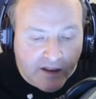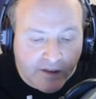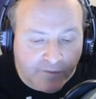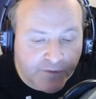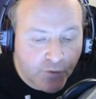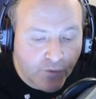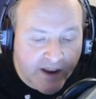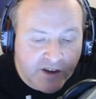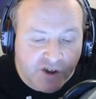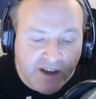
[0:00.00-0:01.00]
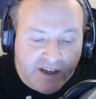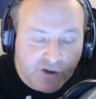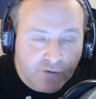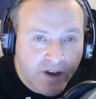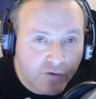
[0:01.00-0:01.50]
View range is
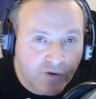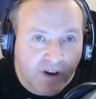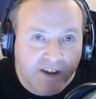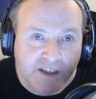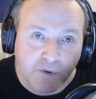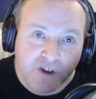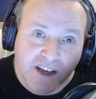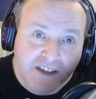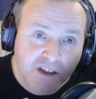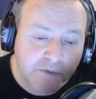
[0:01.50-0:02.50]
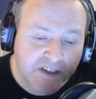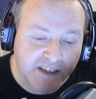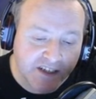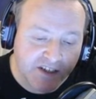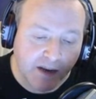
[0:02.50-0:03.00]
390, which isn't to be
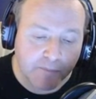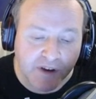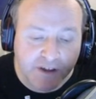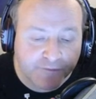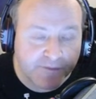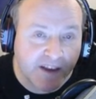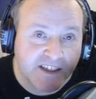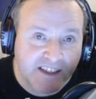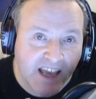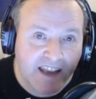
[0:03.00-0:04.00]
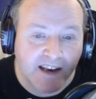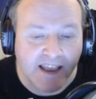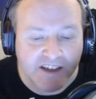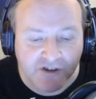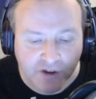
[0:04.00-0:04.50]
sneezed at, but it's 10
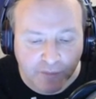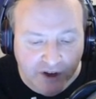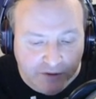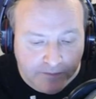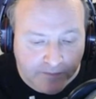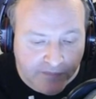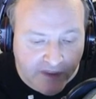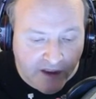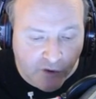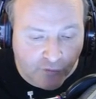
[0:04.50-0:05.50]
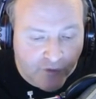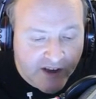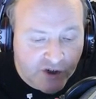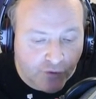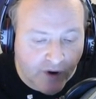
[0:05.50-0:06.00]
less than the Brit.
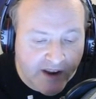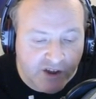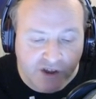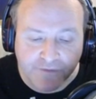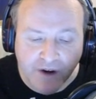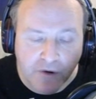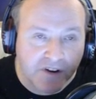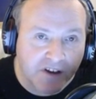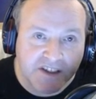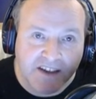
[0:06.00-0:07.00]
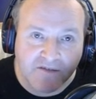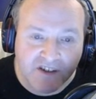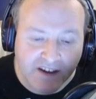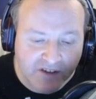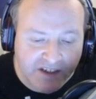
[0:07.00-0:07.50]
Radio range is very nice,
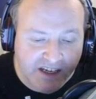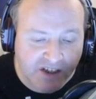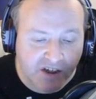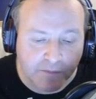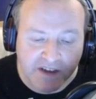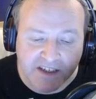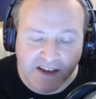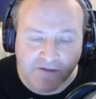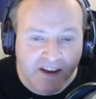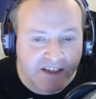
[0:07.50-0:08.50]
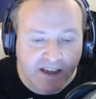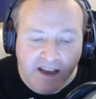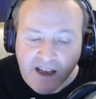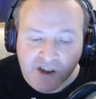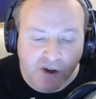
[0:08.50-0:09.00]
776 compared to 780,
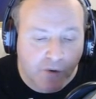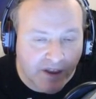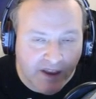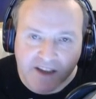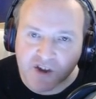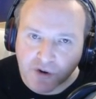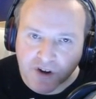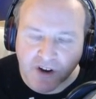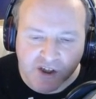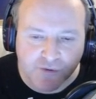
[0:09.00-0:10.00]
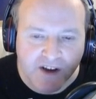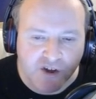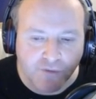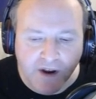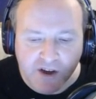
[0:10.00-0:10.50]
so it's got a nice radio
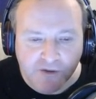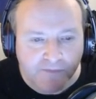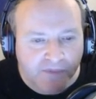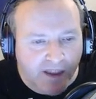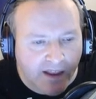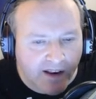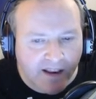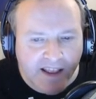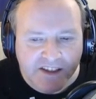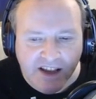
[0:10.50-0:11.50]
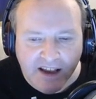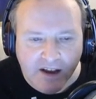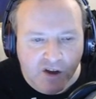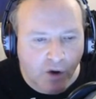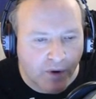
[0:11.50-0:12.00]
range. Let's
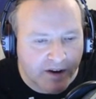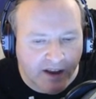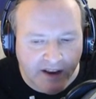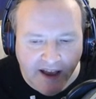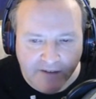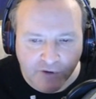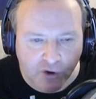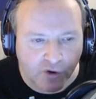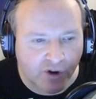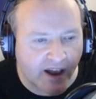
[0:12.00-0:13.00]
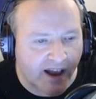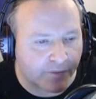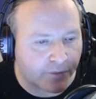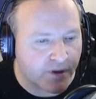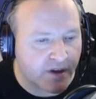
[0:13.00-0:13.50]
go in and have a look at
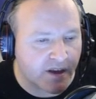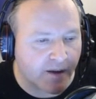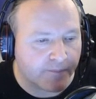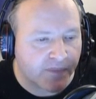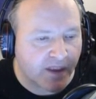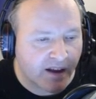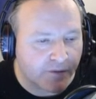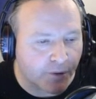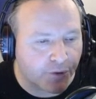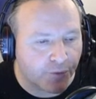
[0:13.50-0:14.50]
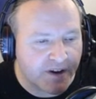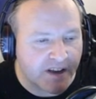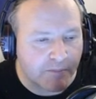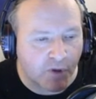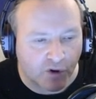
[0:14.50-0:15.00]
the 3D
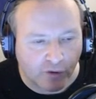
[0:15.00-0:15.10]
model.